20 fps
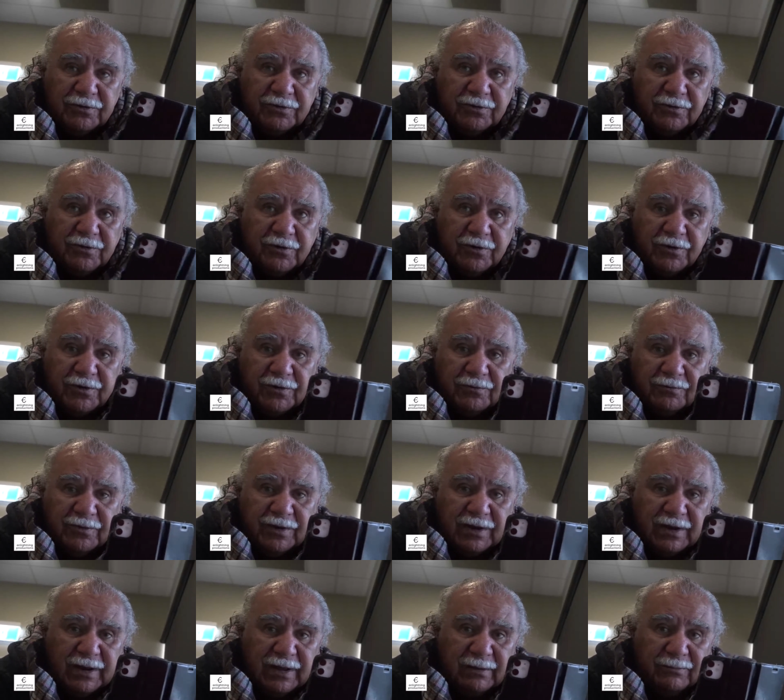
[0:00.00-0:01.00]
you're not a
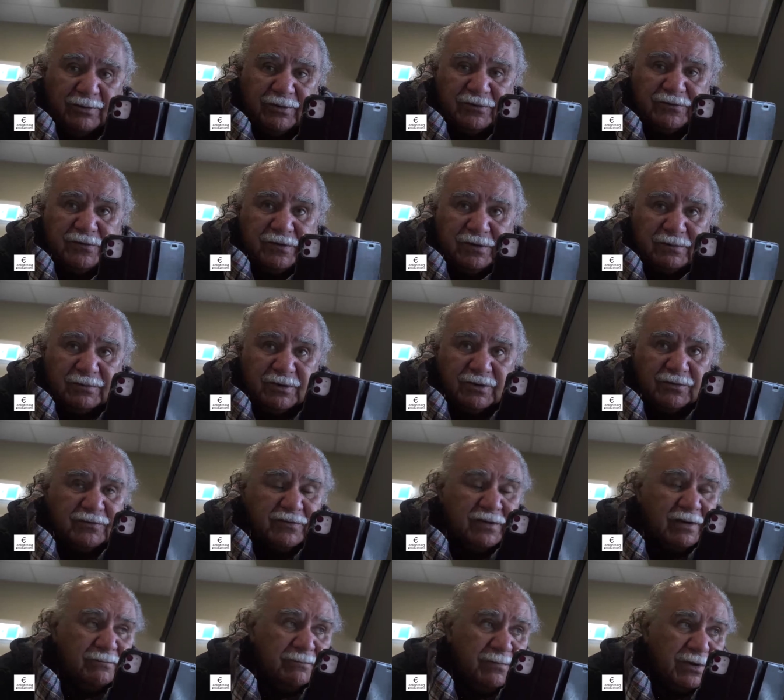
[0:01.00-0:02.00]
real Aborigine
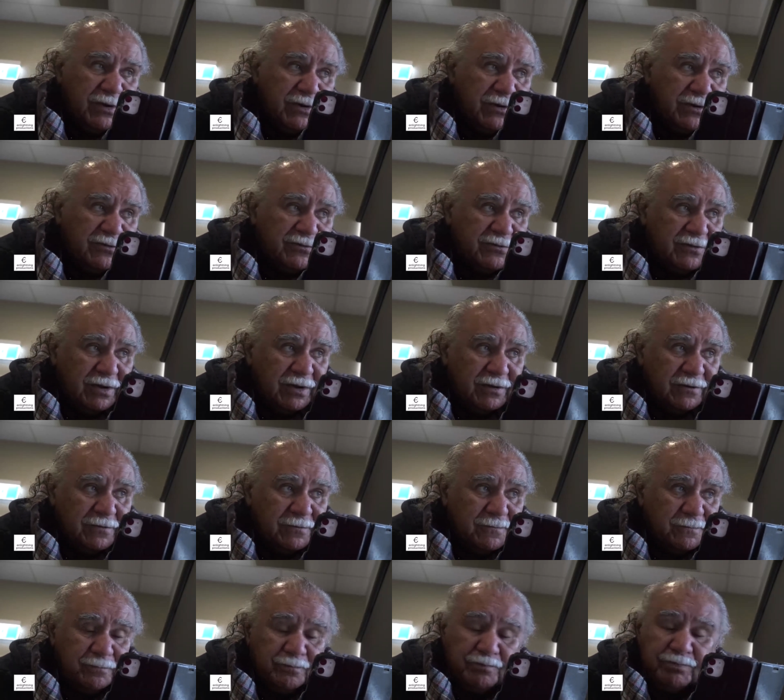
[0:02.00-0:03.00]
because you haven't been initiated.
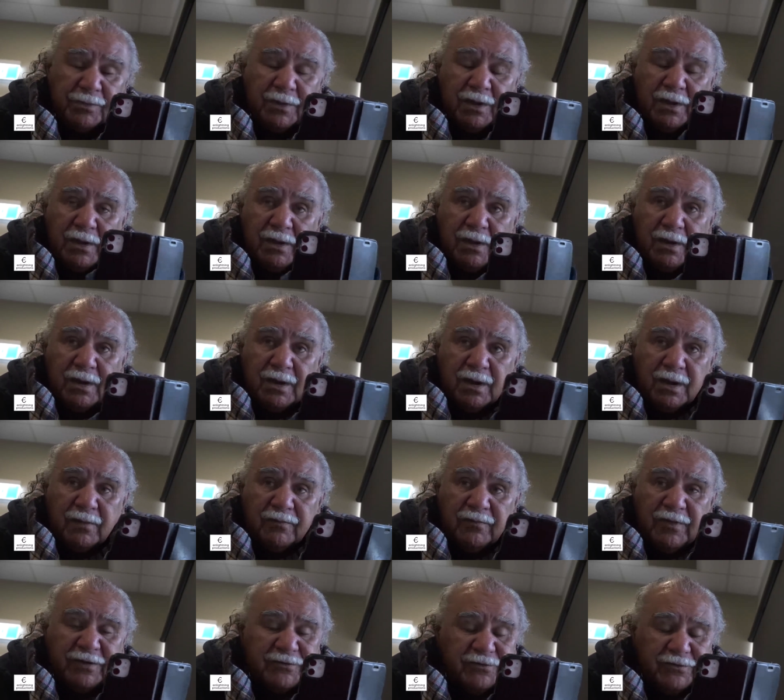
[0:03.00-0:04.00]

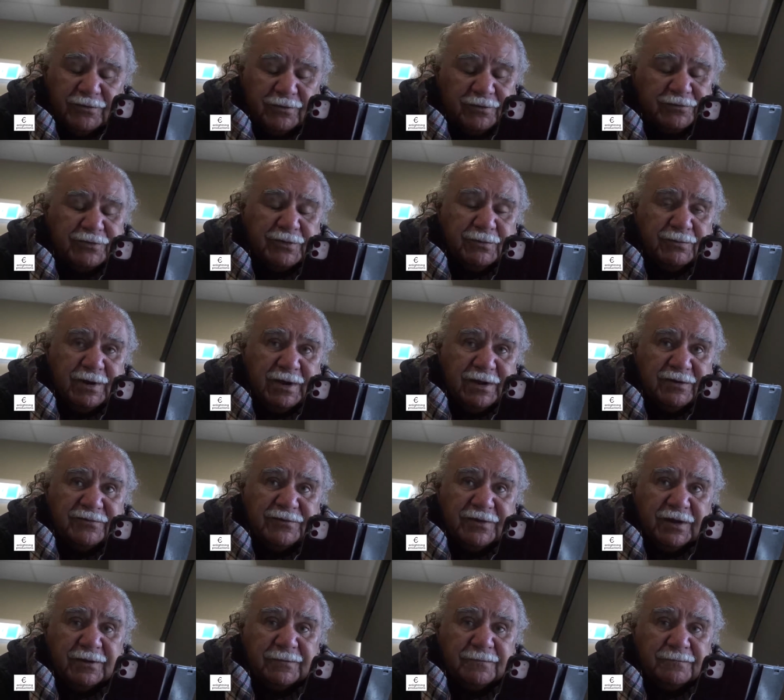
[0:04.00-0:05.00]
That's not the way it's
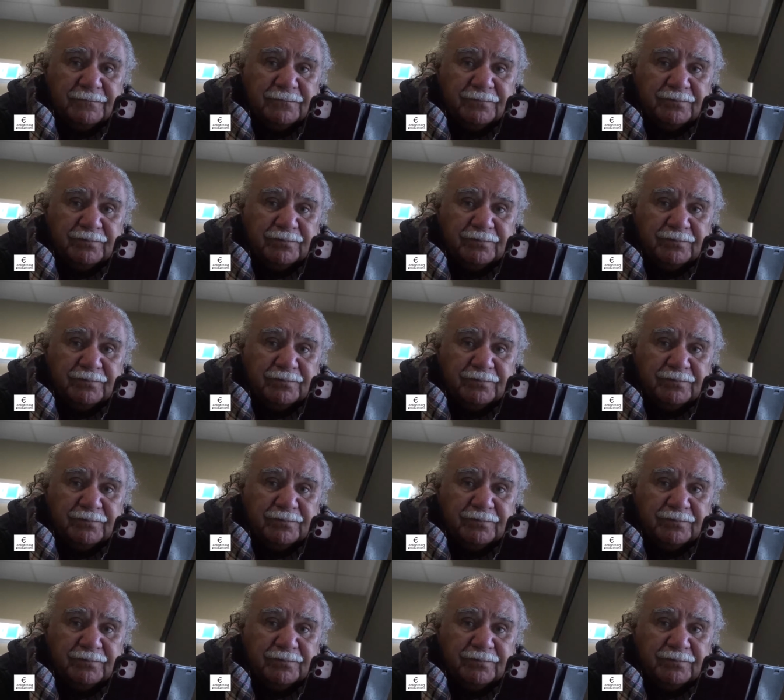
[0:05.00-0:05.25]
done,